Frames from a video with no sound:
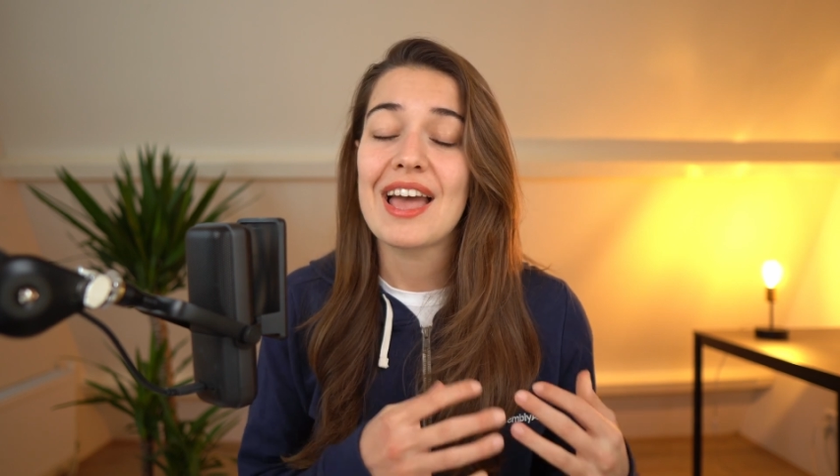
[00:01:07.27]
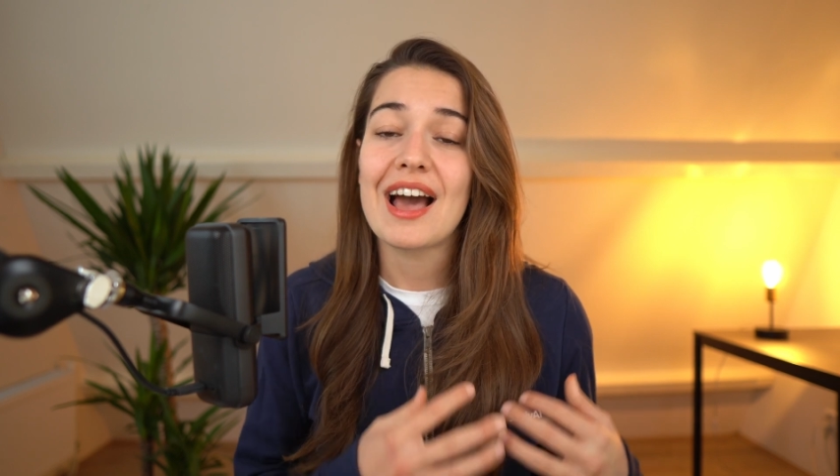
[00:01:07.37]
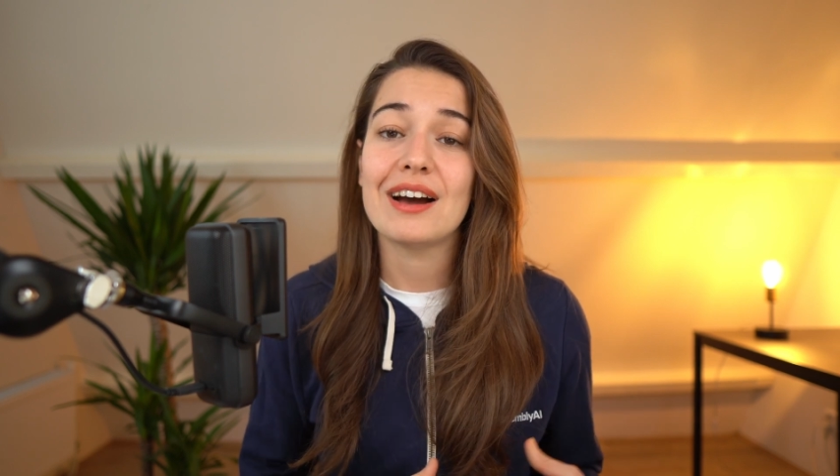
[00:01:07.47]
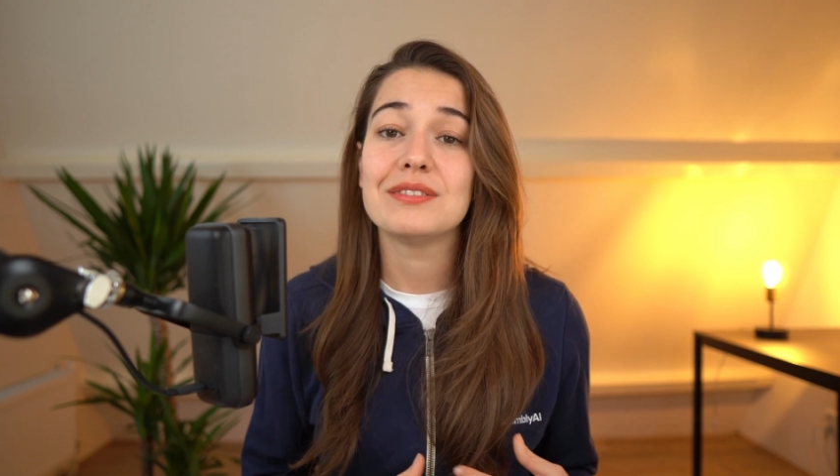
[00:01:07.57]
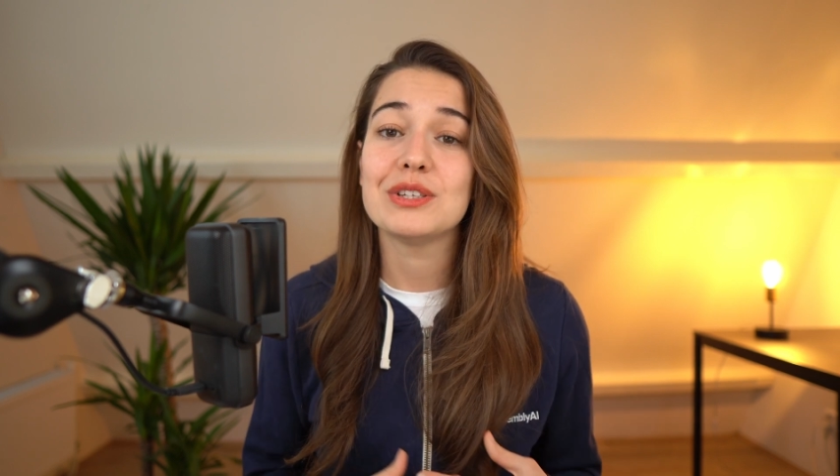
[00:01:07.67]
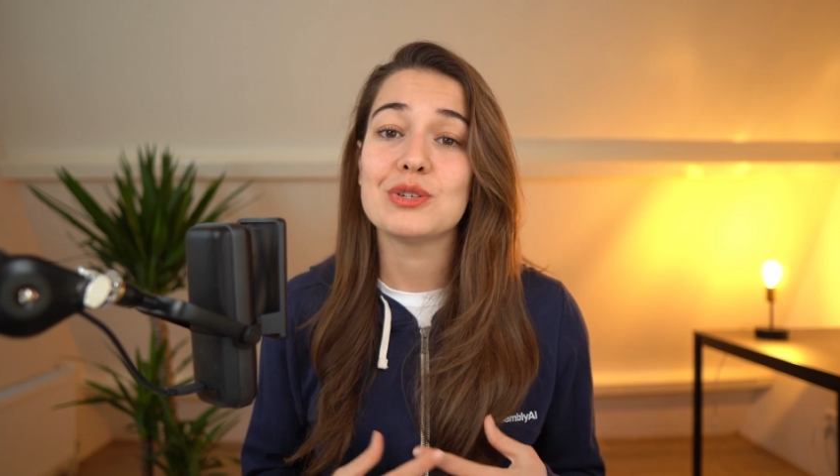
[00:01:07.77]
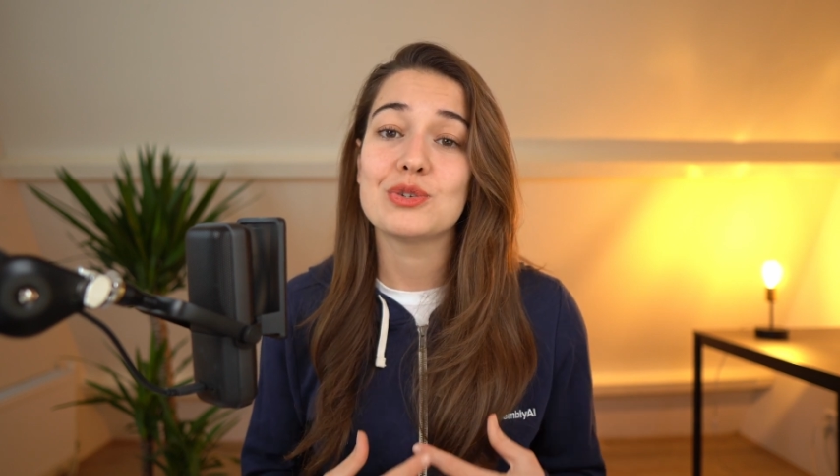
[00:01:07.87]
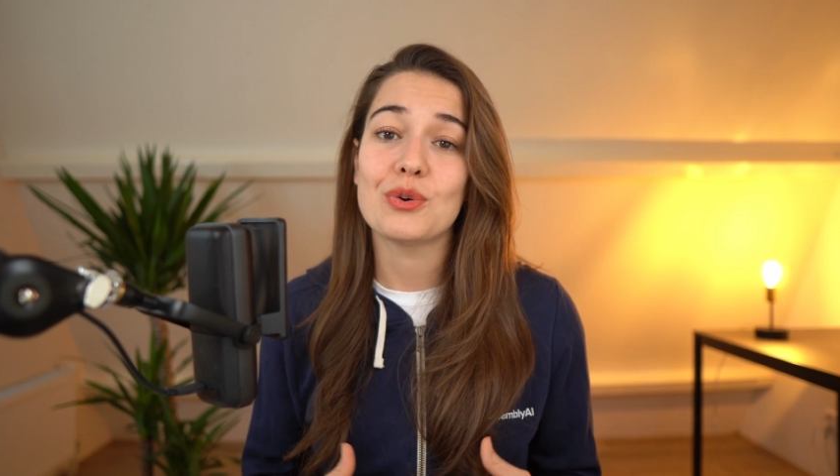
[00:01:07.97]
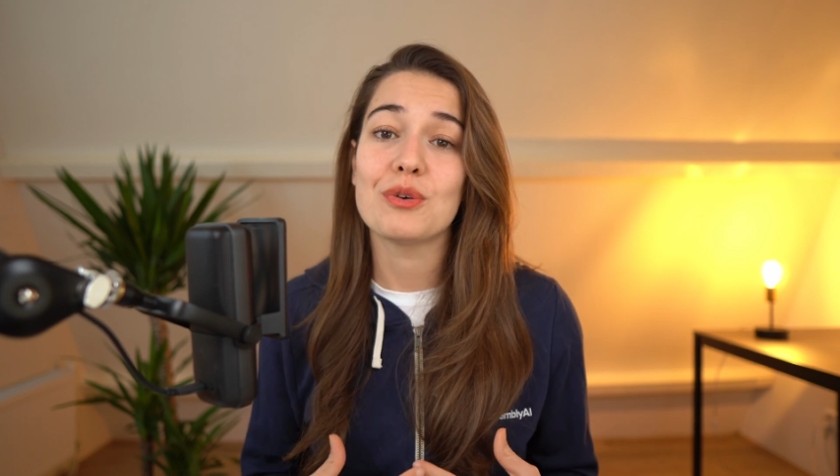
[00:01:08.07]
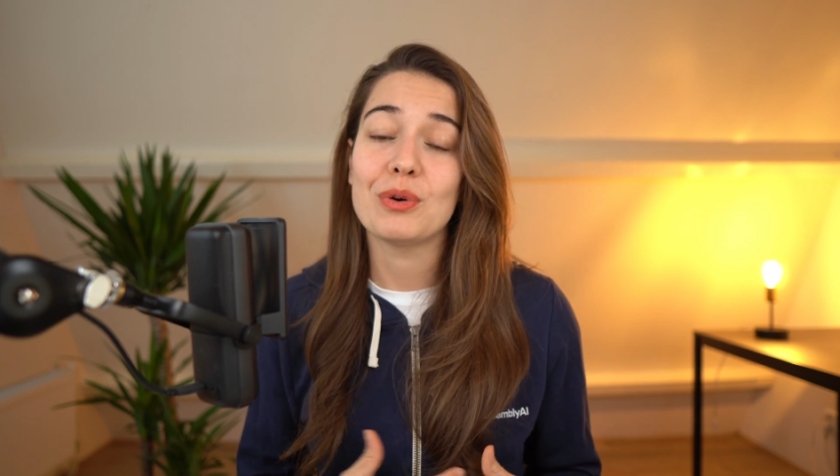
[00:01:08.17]
how these
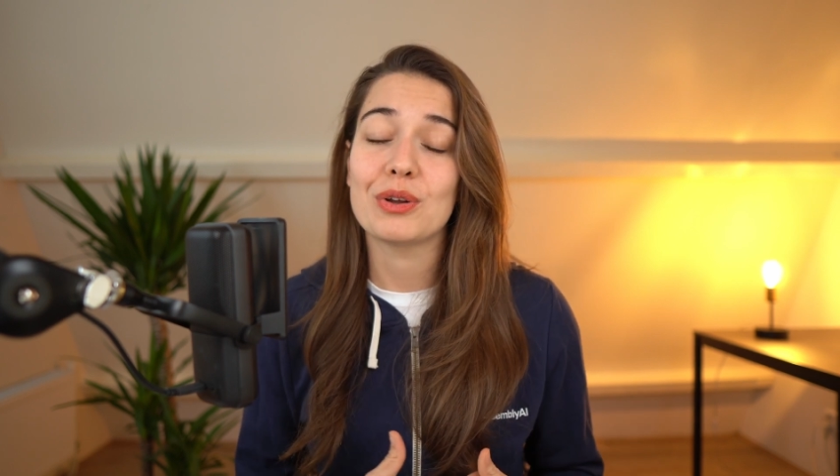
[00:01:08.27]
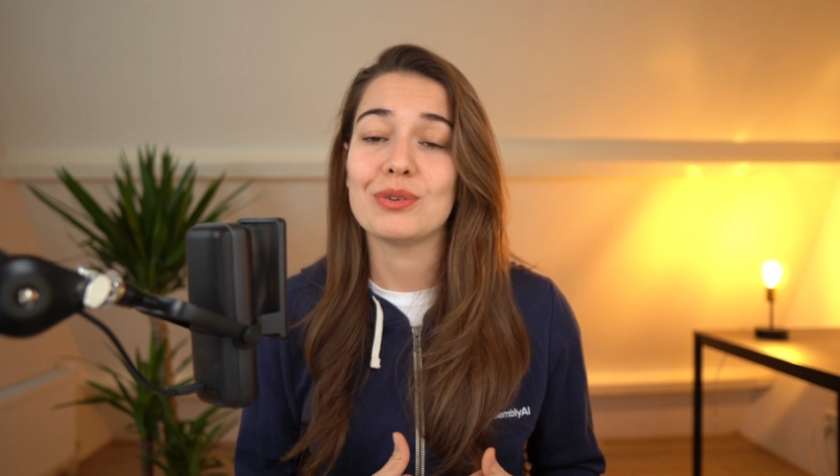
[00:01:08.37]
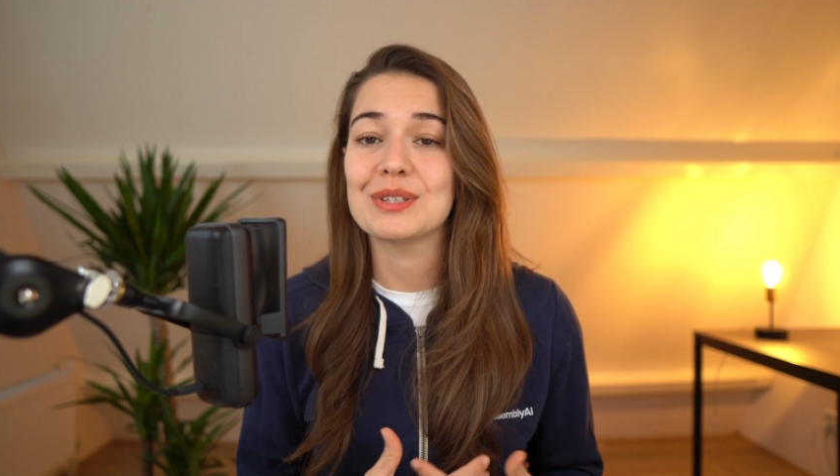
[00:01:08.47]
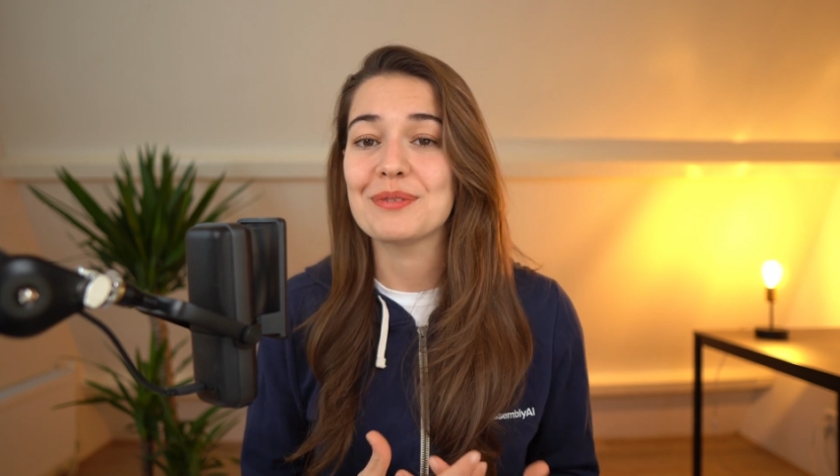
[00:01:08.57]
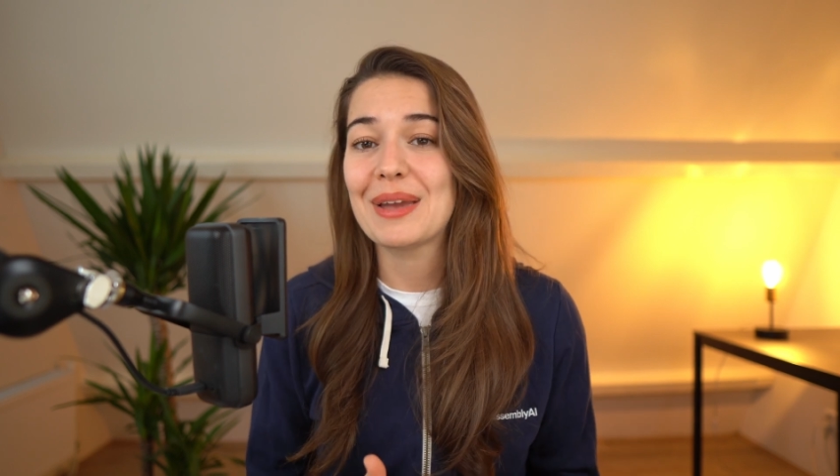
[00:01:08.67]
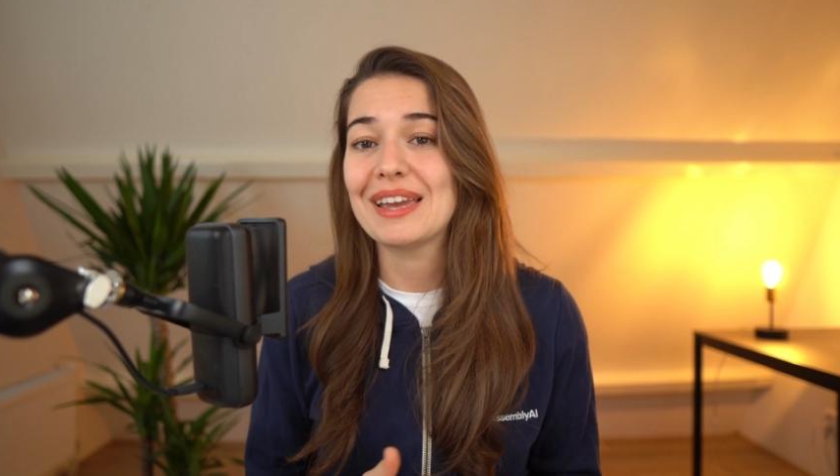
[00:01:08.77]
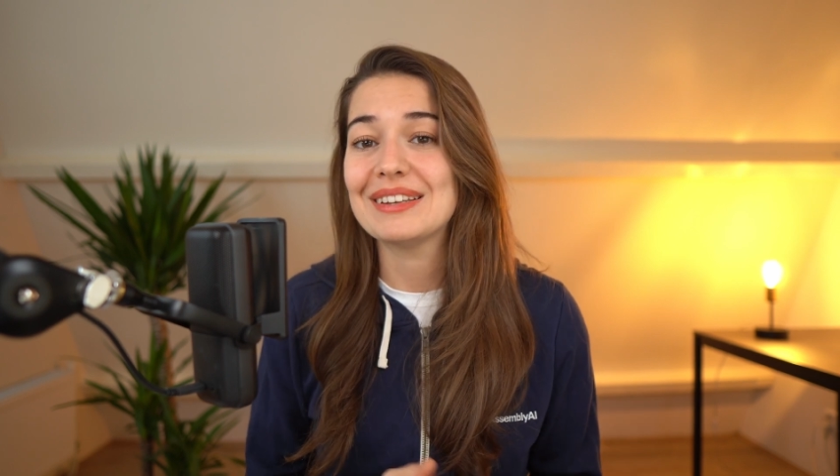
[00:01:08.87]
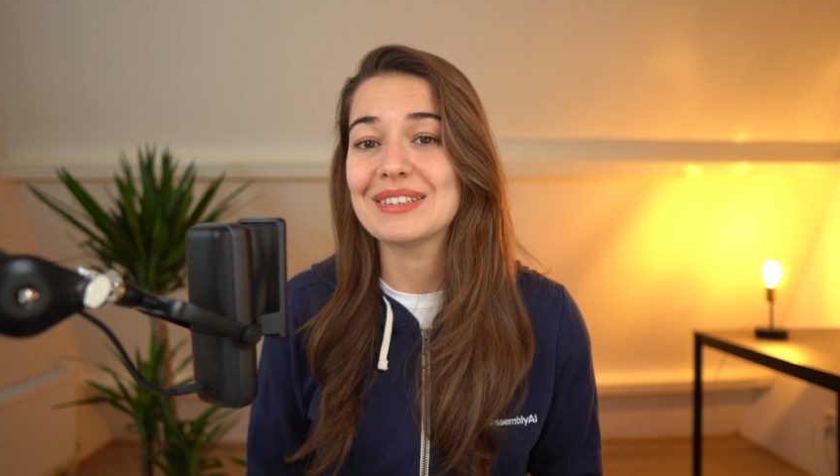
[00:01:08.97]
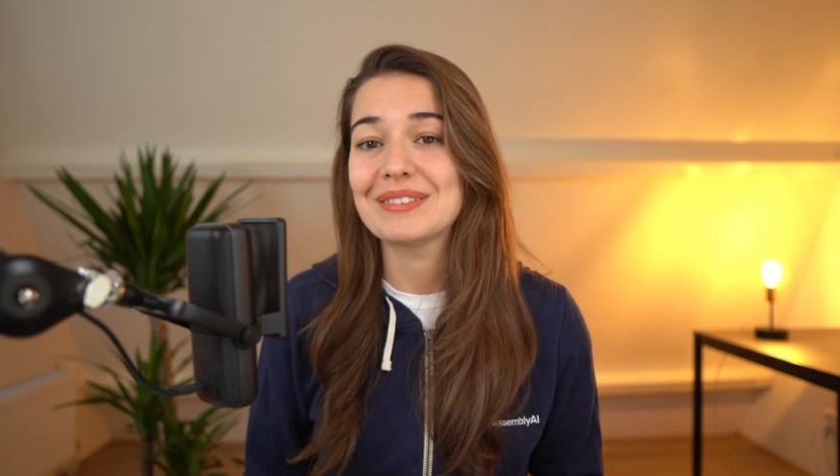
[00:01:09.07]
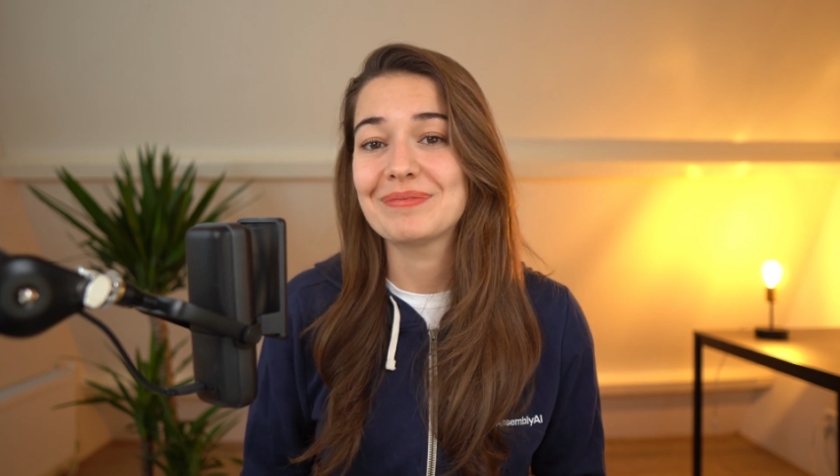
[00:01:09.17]
strong models are made.